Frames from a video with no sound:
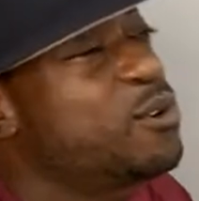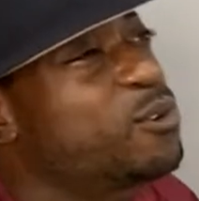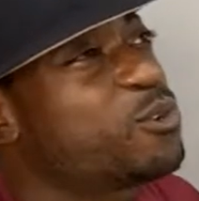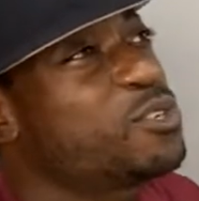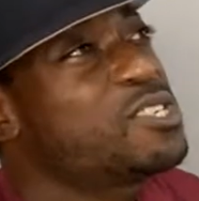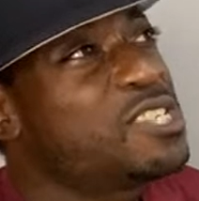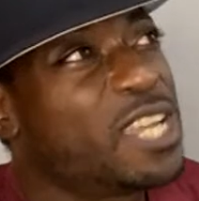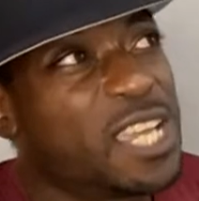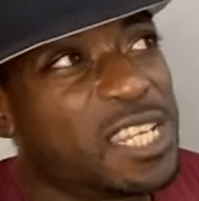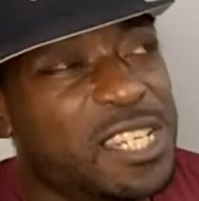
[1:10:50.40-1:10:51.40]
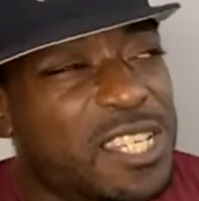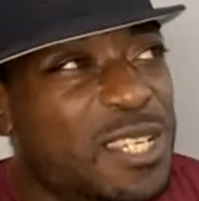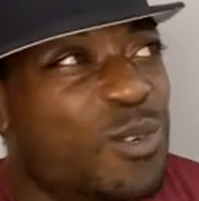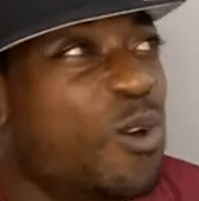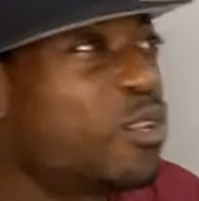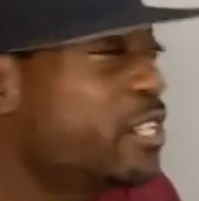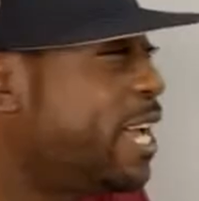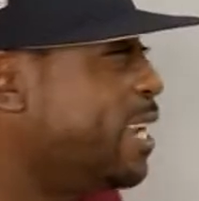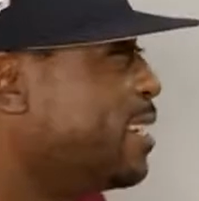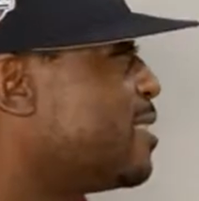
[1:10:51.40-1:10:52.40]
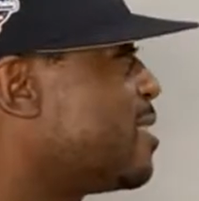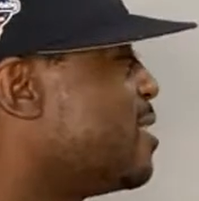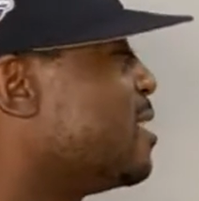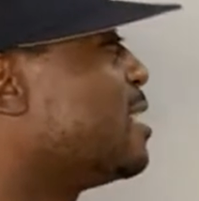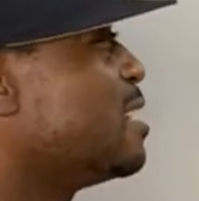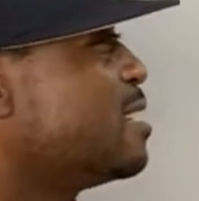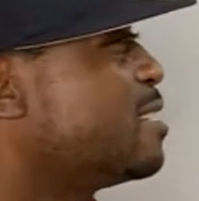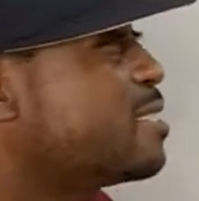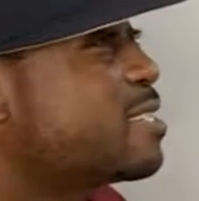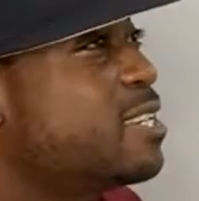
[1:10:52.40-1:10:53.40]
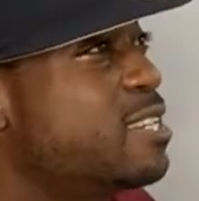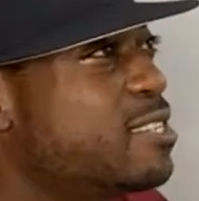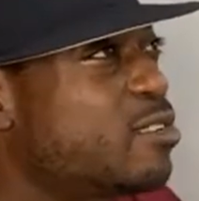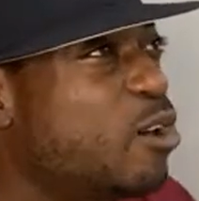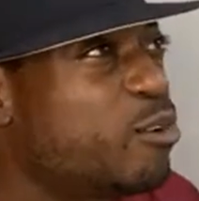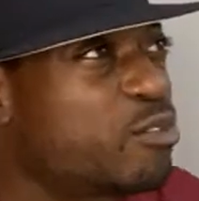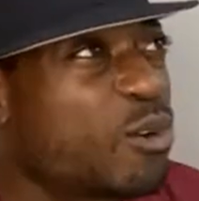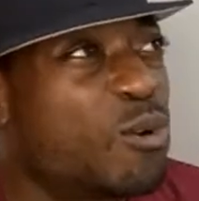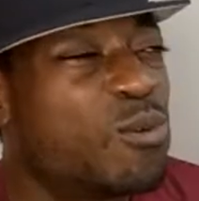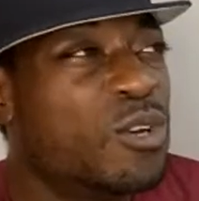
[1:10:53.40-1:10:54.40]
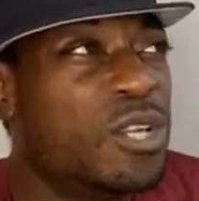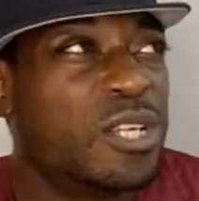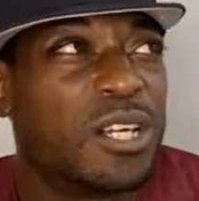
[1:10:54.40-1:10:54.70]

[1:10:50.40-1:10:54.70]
and, Christianity and all of that is still against Islam. So,